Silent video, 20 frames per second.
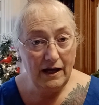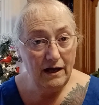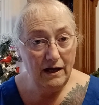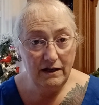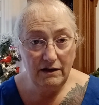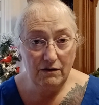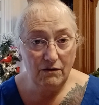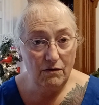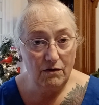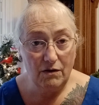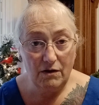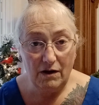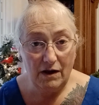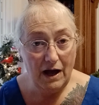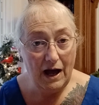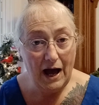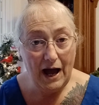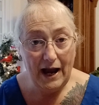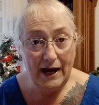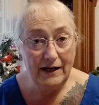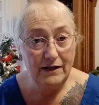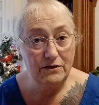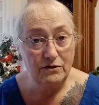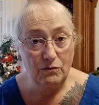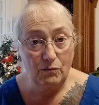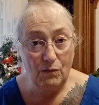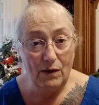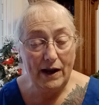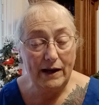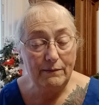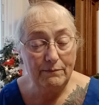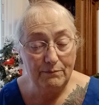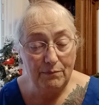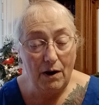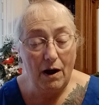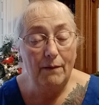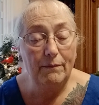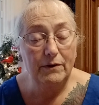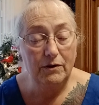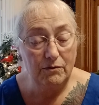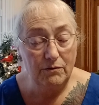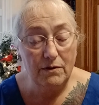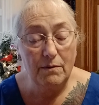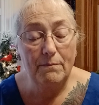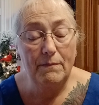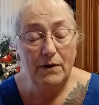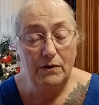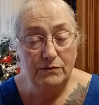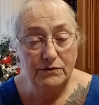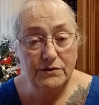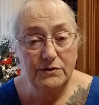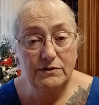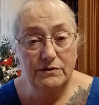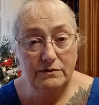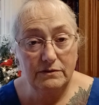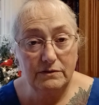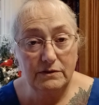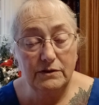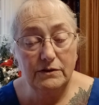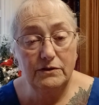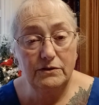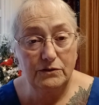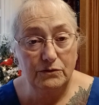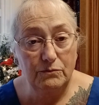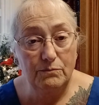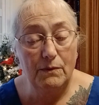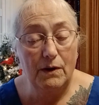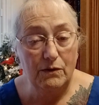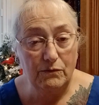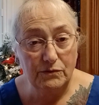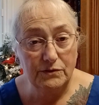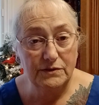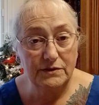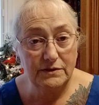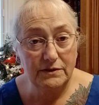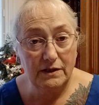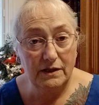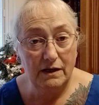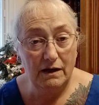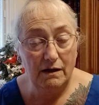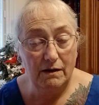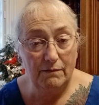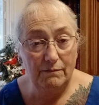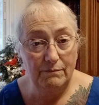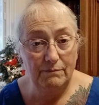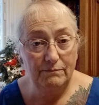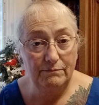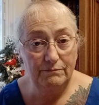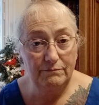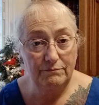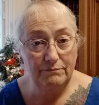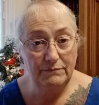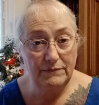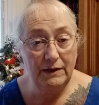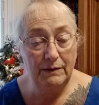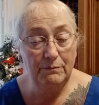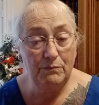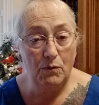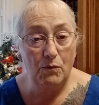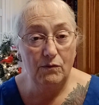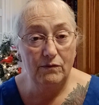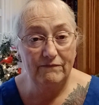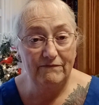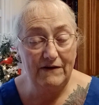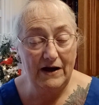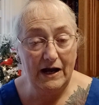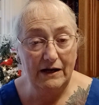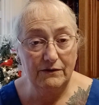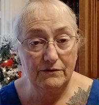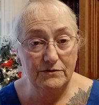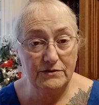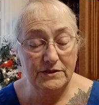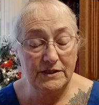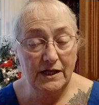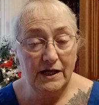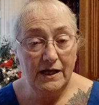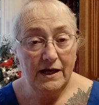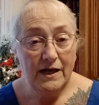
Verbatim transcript: Your height and your weight probably are the two most important factors.